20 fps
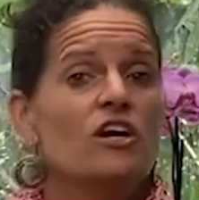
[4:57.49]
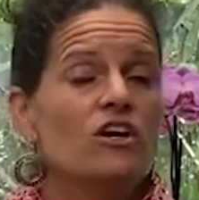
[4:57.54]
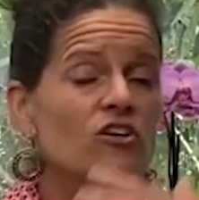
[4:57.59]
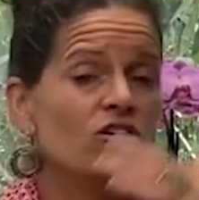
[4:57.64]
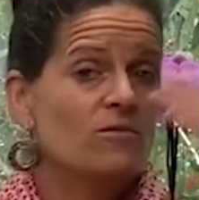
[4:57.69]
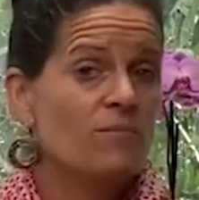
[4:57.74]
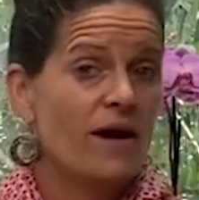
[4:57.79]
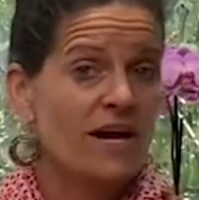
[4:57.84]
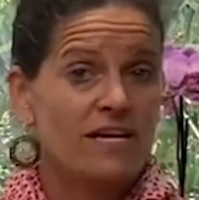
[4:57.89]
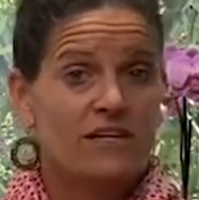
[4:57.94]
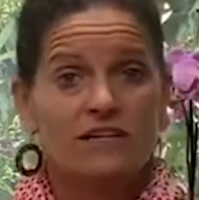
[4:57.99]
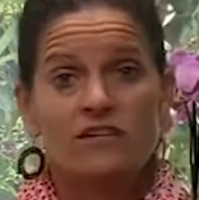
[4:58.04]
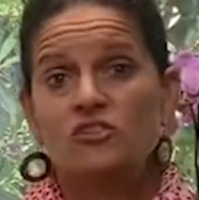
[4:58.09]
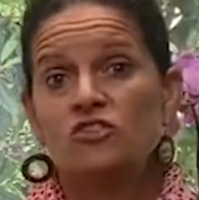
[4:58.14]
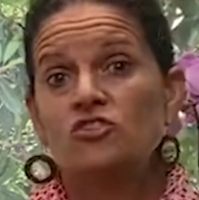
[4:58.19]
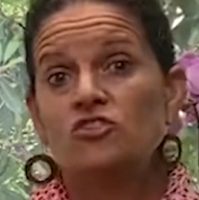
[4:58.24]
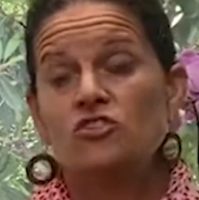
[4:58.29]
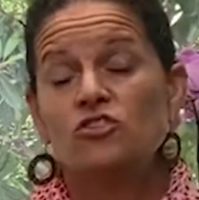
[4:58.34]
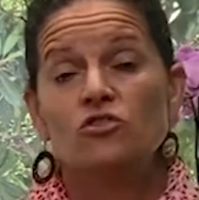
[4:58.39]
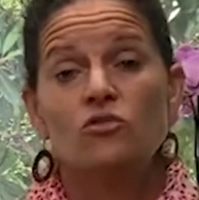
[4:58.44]
you might need to
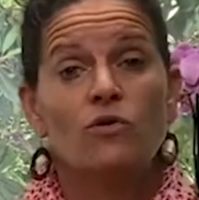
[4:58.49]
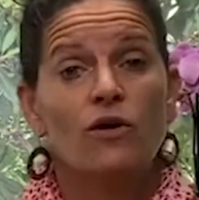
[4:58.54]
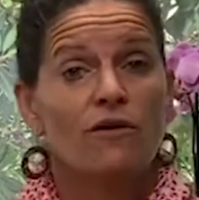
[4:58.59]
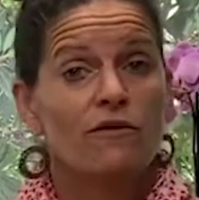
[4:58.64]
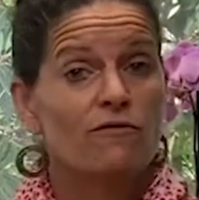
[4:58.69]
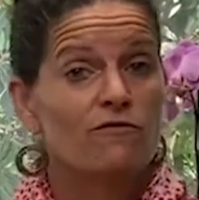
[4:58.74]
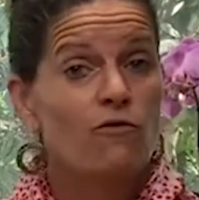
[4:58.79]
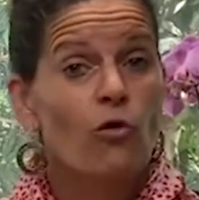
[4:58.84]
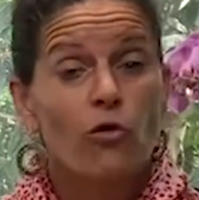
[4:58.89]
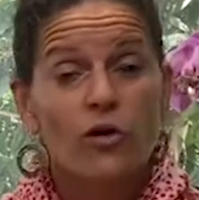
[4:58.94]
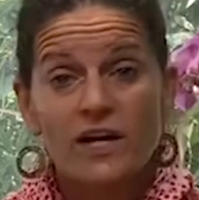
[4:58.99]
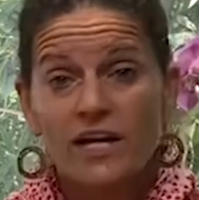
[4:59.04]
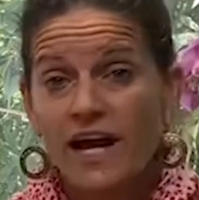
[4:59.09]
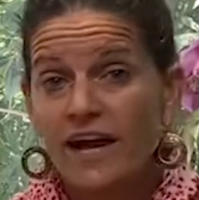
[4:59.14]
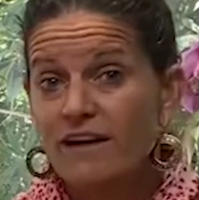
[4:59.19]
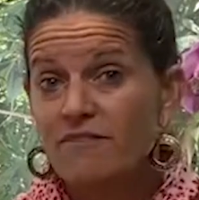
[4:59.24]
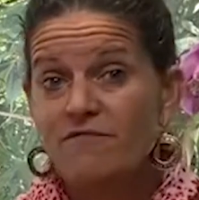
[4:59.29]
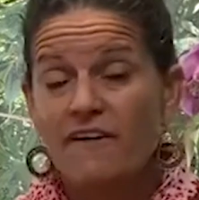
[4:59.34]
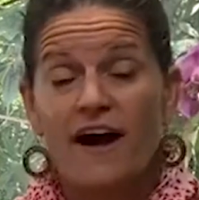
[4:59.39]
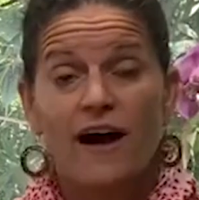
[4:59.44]
do a
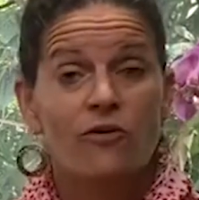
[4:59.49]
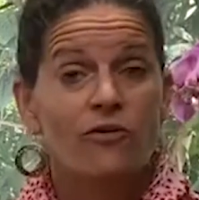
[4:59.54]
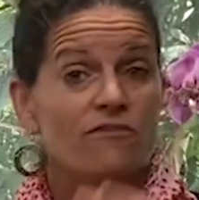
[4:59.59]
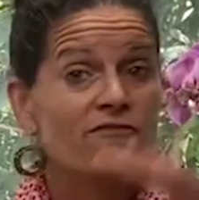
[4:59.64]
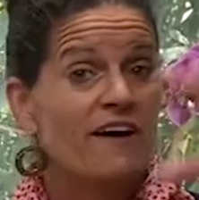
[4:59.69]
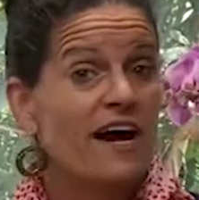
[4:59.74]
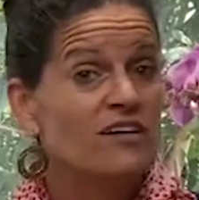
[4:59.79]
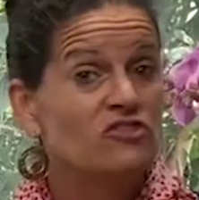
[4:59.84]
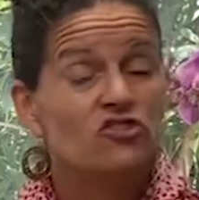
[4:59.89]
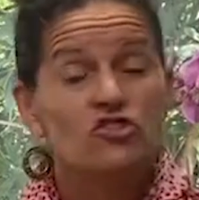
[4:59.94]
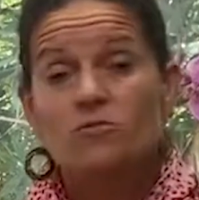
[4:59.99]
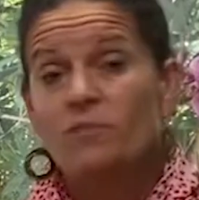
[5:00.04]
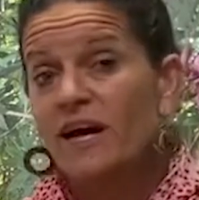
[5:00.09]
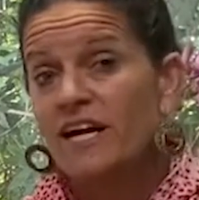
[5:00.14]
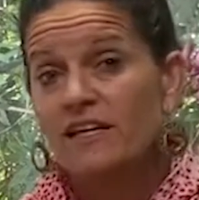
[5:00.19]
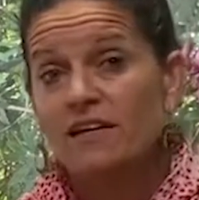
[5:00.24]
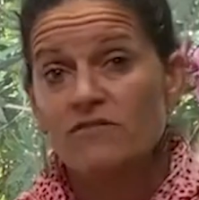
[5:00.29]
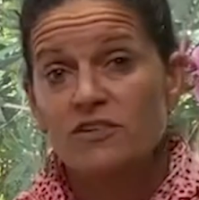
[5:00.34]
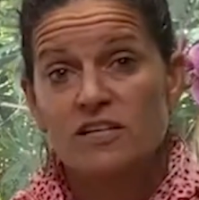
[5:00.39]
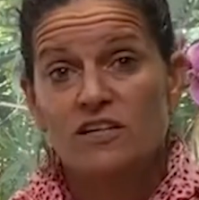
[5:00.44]
48-hour fast, you might
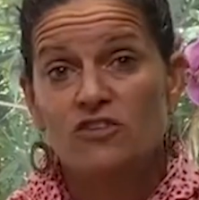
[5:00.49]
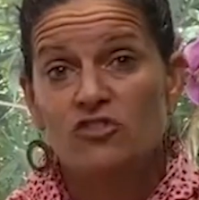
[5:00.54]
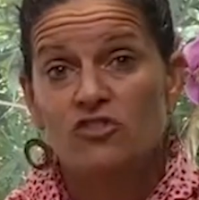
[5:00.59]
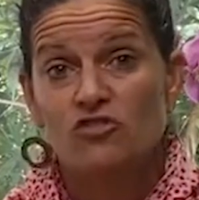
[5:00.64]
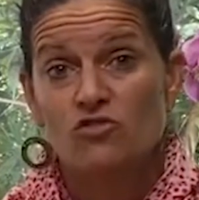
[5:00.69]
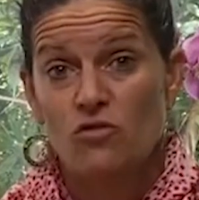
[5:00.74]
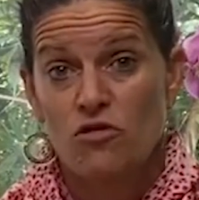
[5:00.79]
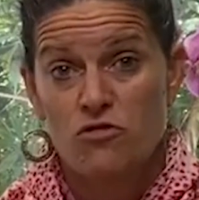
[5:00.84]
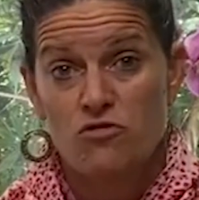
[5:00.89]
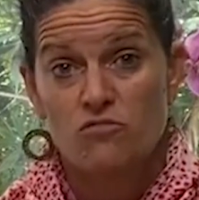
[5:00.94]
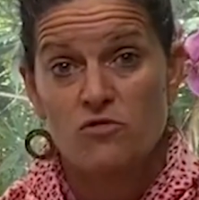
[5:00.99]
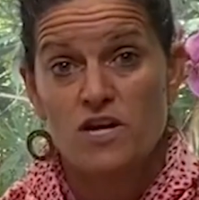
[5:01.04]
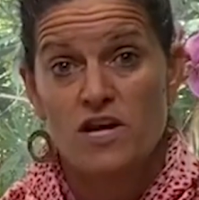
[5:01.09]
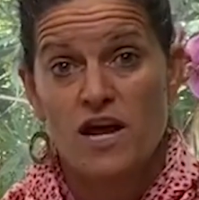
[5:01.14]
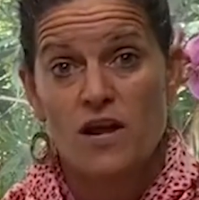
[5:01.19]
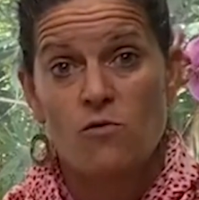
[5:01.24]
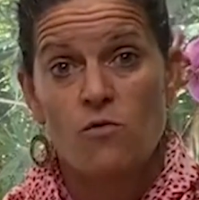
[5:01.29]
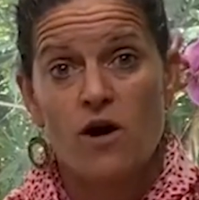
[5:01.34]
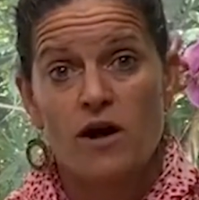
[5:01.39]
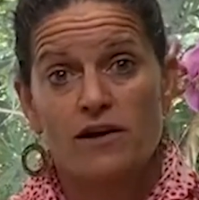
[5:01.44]
even need to do a
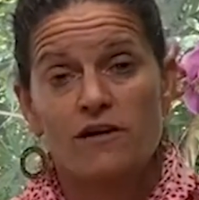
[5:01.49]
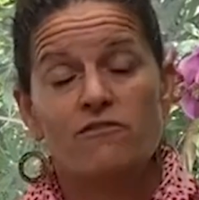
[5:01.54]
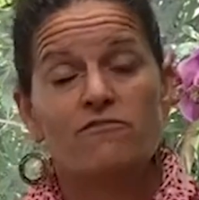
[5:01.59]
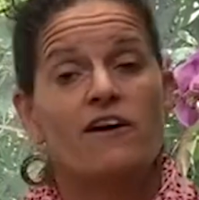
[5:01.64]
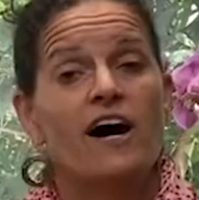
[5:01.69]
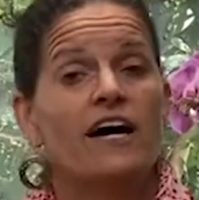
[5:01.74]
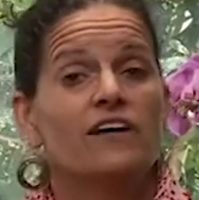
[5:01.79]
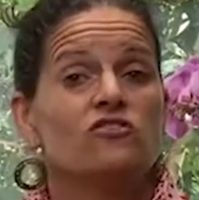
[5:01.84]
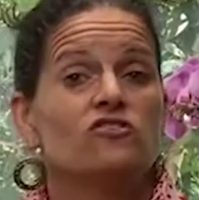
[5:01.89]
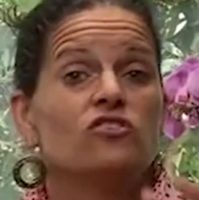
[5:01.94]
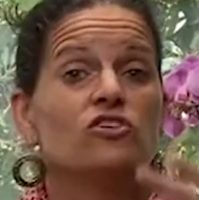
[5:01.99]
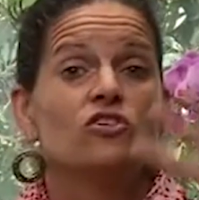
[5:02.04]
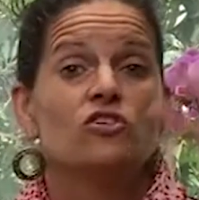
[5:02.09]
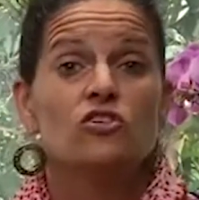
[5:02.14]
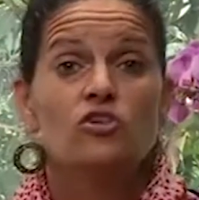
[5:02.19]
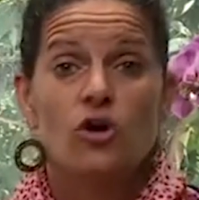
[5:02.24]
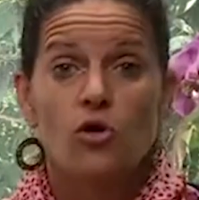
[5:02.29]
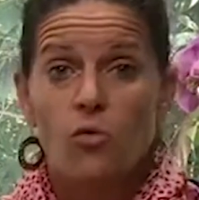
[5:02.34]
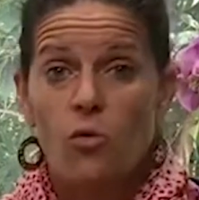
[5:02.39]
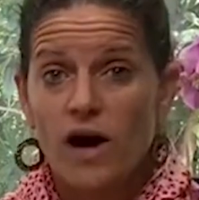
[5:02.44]
3-day water fast.
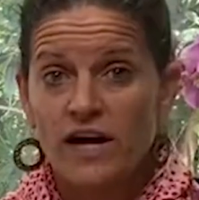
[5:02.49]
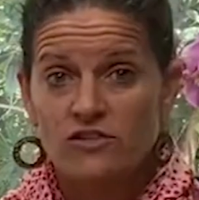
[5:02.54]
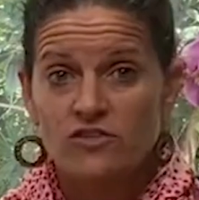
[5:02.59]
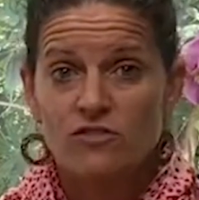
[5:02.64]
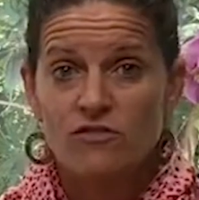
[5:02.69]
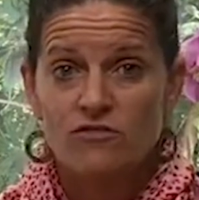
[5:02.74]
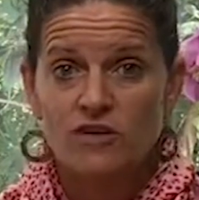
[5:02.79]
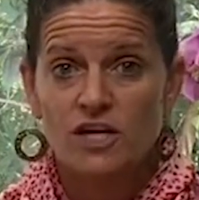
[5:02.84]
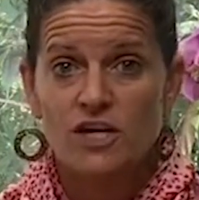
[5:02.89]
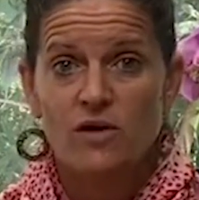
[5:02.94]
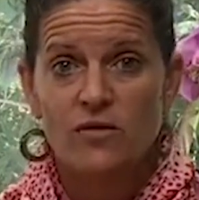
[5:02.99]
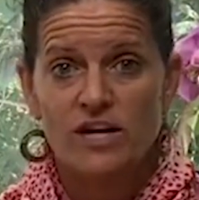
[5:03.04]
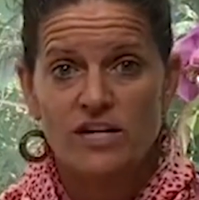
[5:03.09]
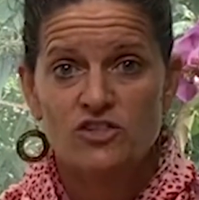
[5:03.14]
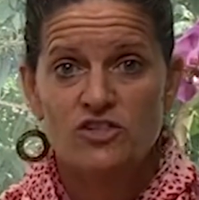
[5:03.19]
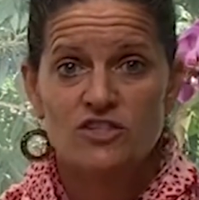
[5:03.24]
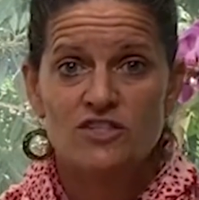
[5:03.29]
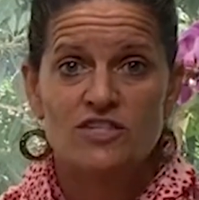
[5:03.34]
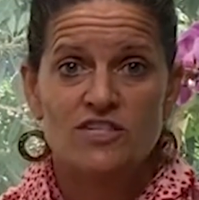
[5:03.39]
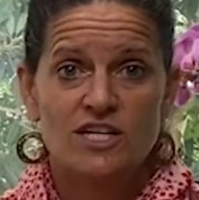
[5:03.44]
Go watch the video I
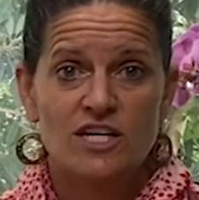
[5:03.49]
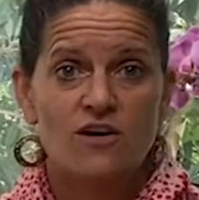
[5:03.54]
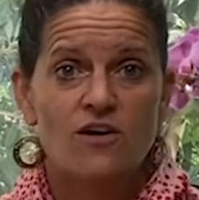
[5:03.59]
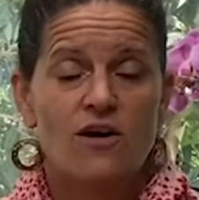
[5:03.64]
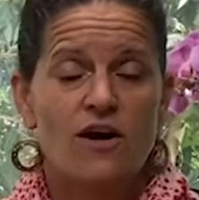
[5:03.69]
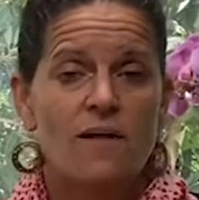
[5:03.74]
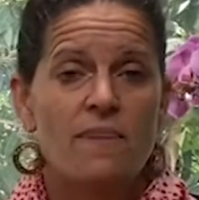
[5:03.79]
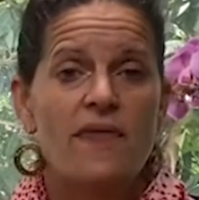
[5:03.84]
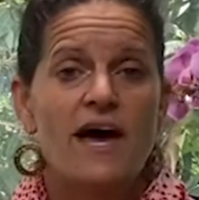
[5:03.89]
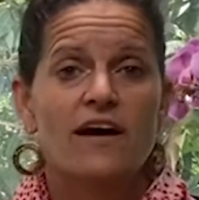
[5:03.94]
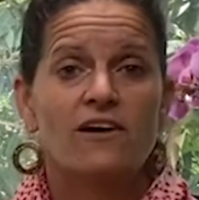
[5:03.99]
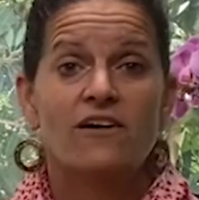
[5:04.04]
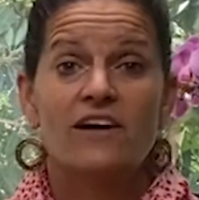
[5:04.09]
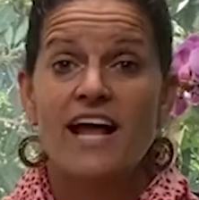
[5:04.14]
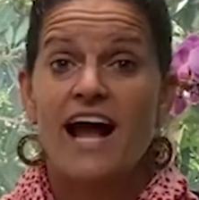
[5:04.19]
just did on that on